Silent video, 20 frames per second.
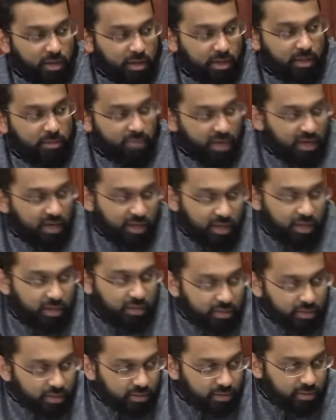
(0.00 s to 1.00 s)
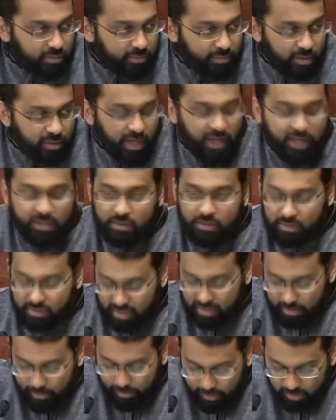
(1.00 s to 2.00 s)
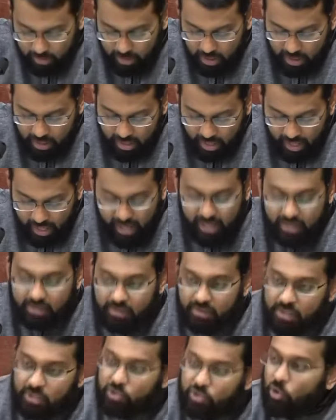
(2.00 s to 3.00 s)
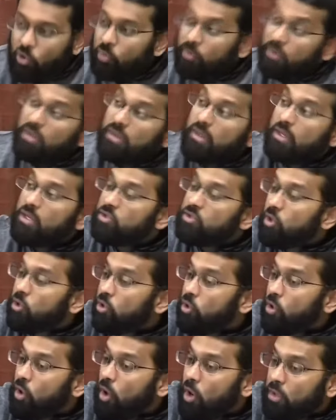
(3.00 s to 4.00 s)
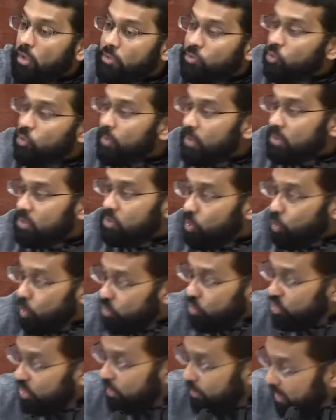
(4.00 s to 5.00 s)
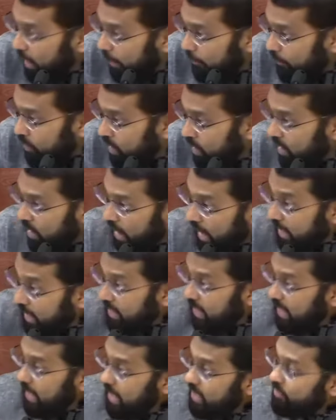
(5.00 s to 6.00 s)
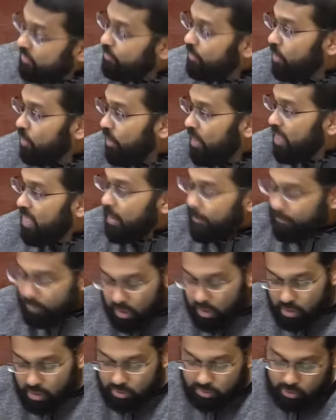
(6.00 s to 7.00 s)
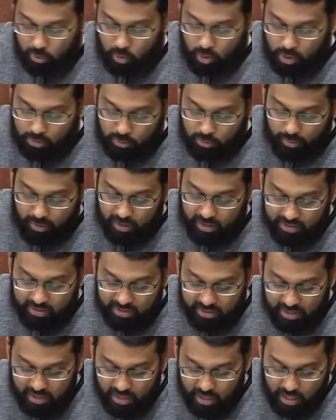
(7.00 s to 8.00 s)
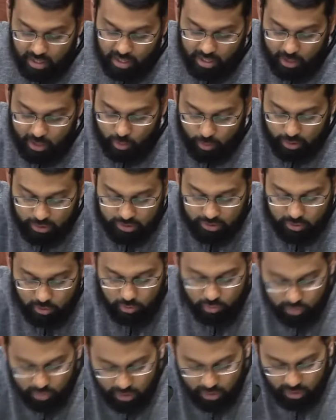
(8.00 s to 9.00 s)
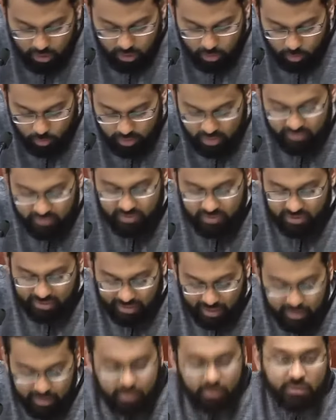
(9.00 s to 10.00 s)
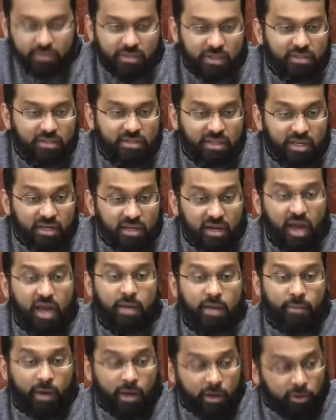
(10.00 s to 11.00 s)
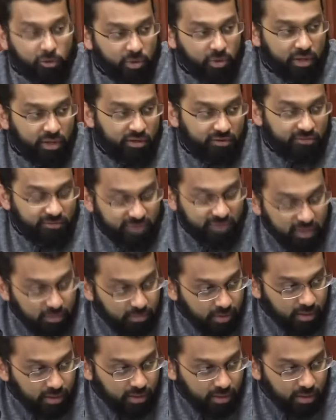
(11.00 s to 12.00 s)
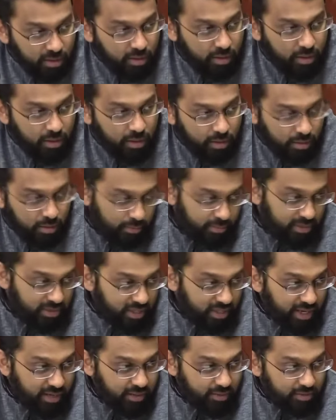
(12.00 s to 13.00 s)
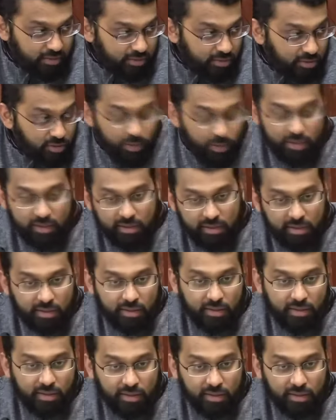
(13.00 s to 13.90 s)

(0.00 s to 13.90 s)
in Mecca, the idol temple, and he told me, these are your gods, you must worship them. And he left me with them. So Abu Bakr said, I went to one of these idols and said, I am hungry, feed me. But the idol didn't do anything.